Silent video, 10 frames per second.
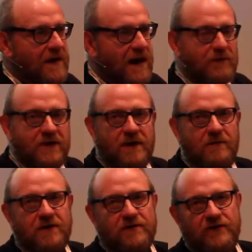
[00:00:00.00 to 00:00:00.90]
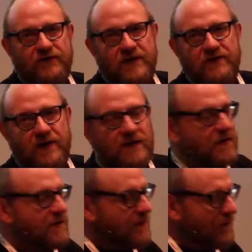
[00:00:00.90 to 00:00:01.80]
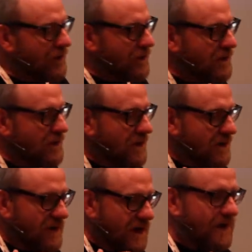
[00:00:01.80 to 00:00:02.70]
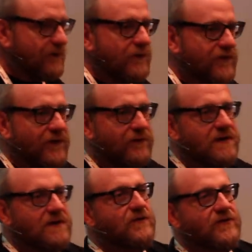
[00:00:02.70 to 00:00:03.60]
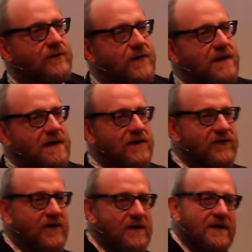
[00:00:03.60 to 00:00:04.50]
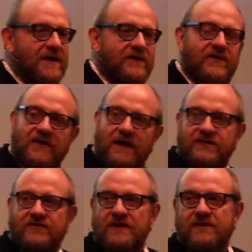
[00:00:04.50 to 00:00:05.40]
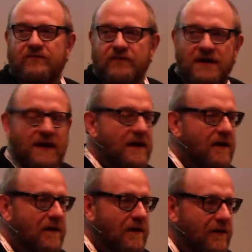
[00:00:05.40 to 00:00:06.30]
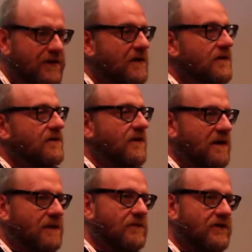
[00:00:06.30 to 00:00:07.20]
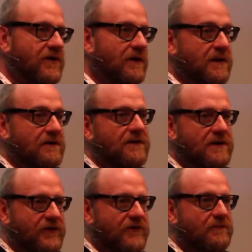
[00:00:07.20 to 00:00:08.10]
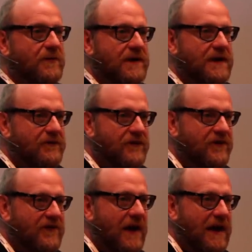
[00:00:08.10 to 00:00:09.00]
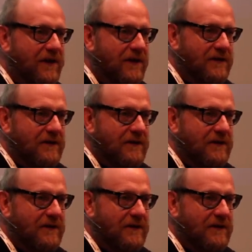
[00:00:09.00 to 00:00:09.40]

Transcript: And we come across this at all levels of use of in ears. It's actually really hard to know what's going on in somebody else's head.